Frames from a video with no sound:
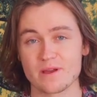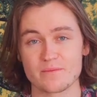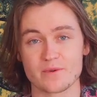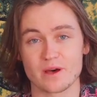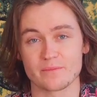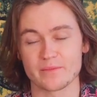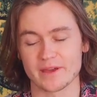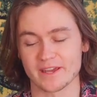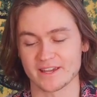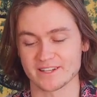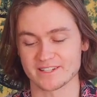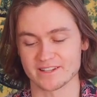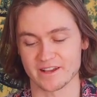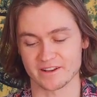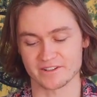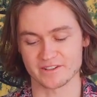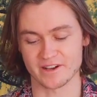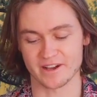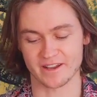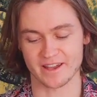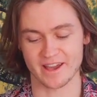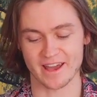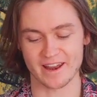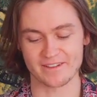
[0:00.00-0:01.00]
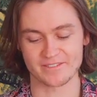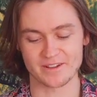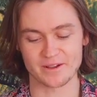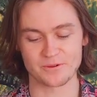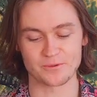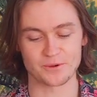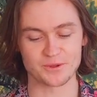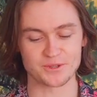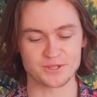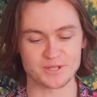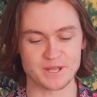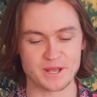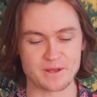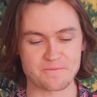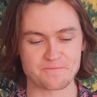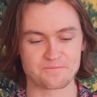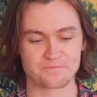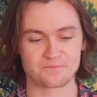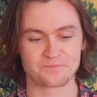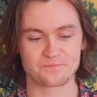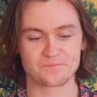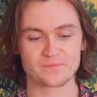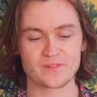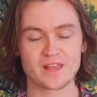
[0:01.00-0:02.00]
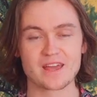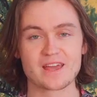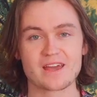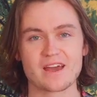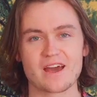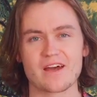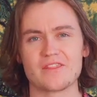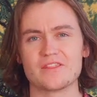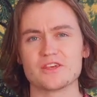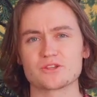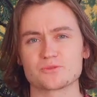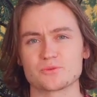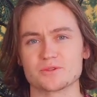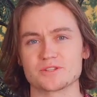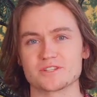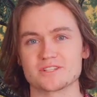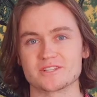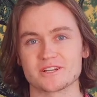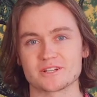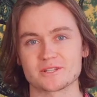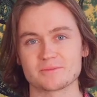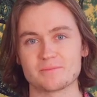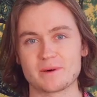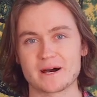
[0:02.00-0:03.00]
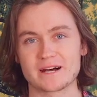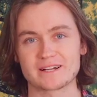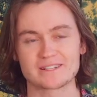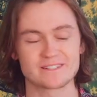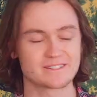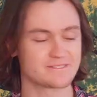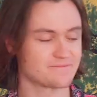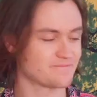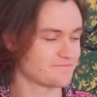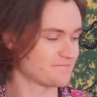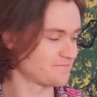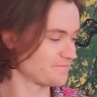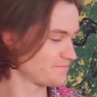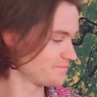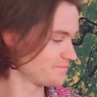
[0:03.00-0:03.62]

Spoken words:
Maybe I'll make a TikTok out of it, we'll see. This was 6 bucks.